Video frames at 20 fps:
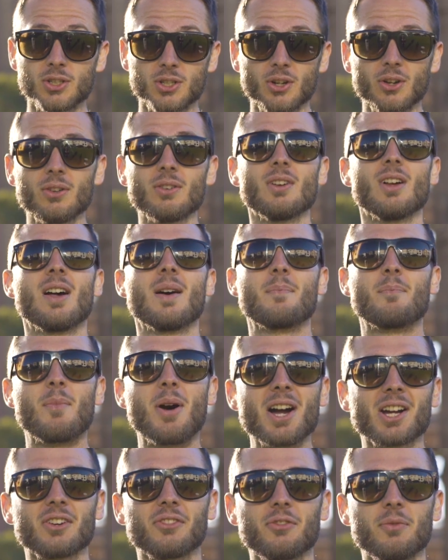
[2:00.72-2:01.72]
So
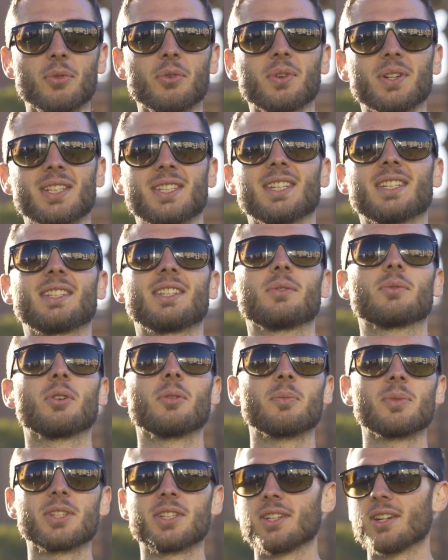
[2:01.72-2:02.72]
Michael from 360
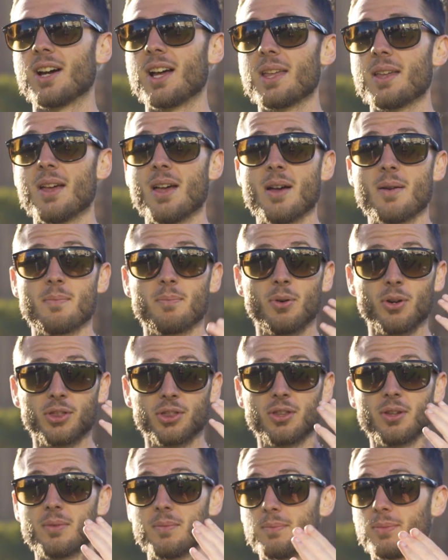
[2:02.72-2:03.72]
Rumors and I
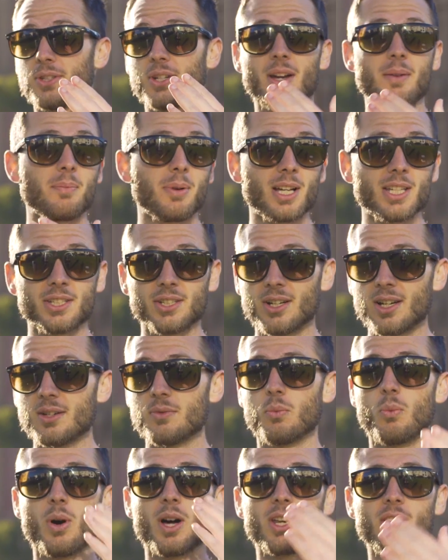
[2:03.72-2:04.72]
put them side by side,
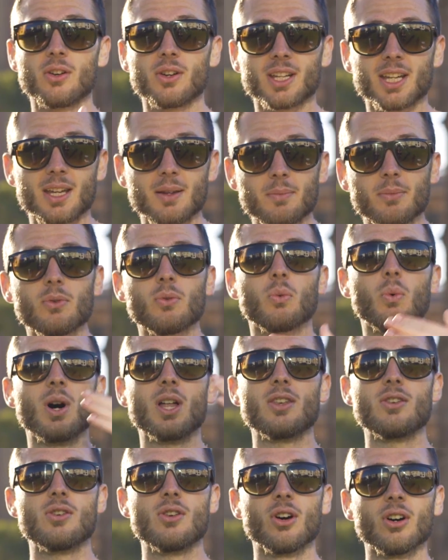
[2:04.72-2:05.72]
one on a gimbal,
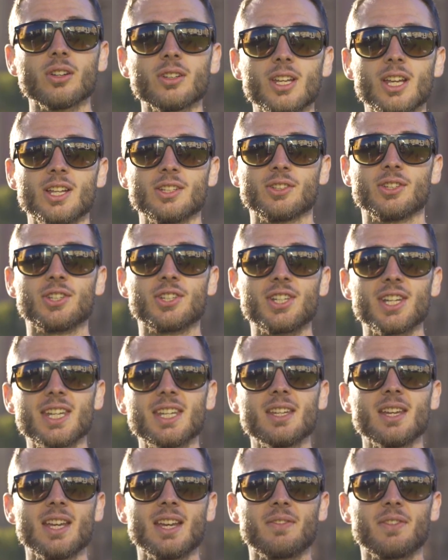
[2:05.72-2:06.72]
one not, to
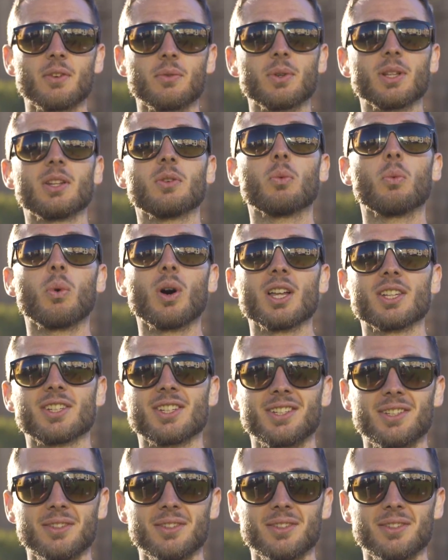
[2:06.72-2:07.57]
see if there really was a